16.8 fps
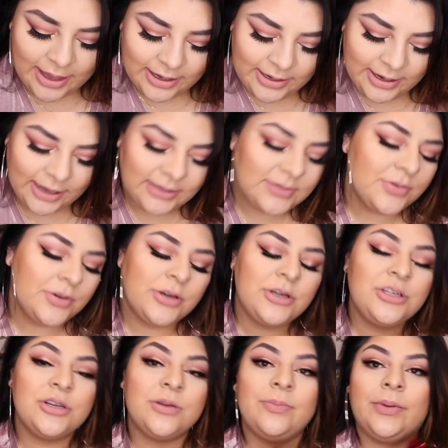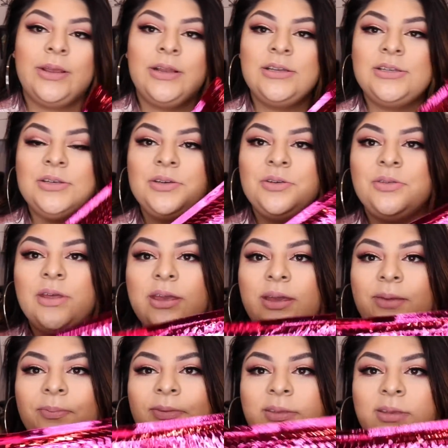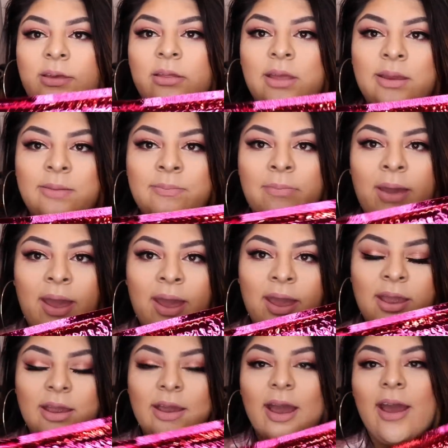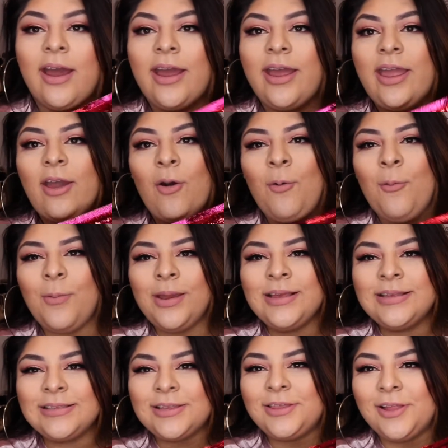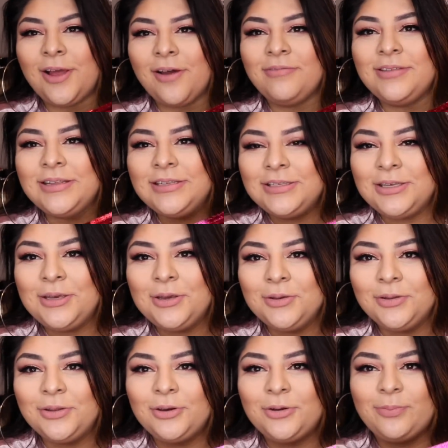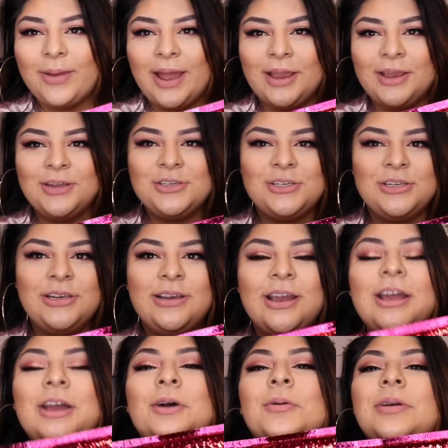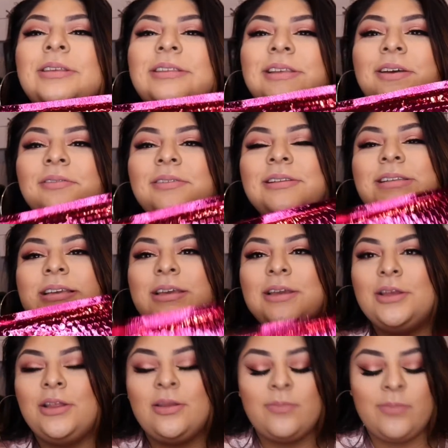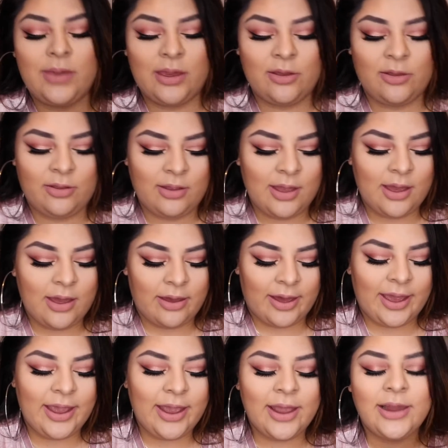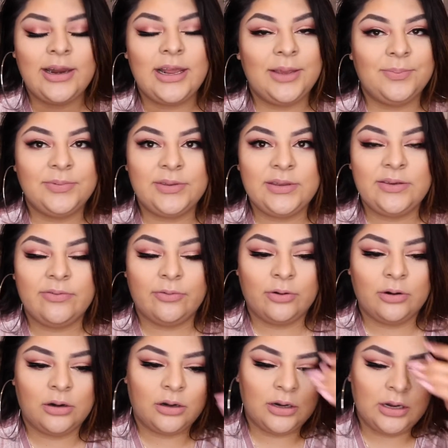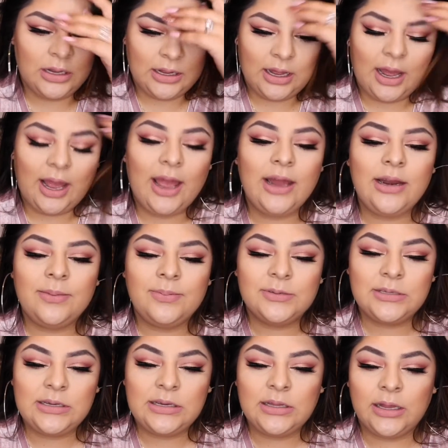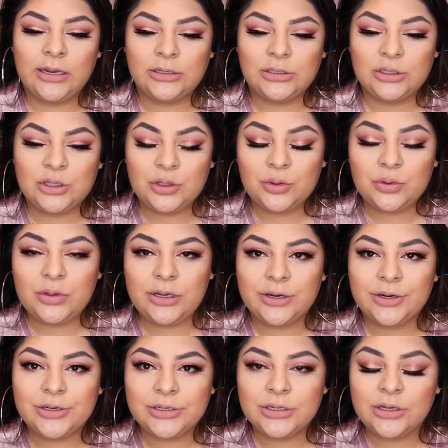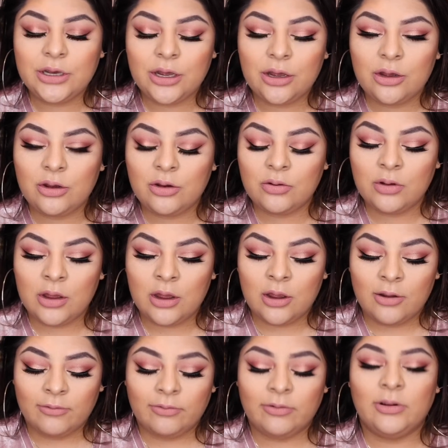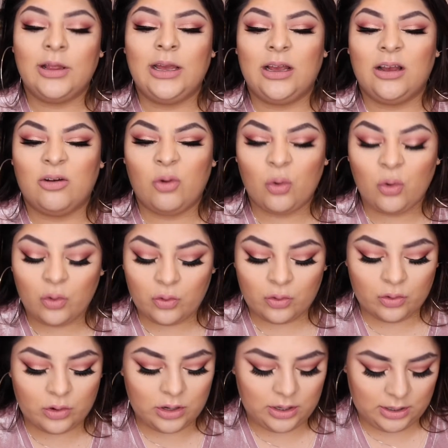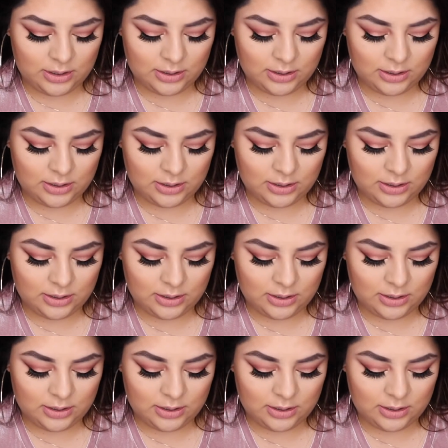Next, we're going to jump into the Ipsy Glam bag. I always love this cute little packaging. I always love seeing it in the mail. I had Ipsy like 2 years ago for like a whole,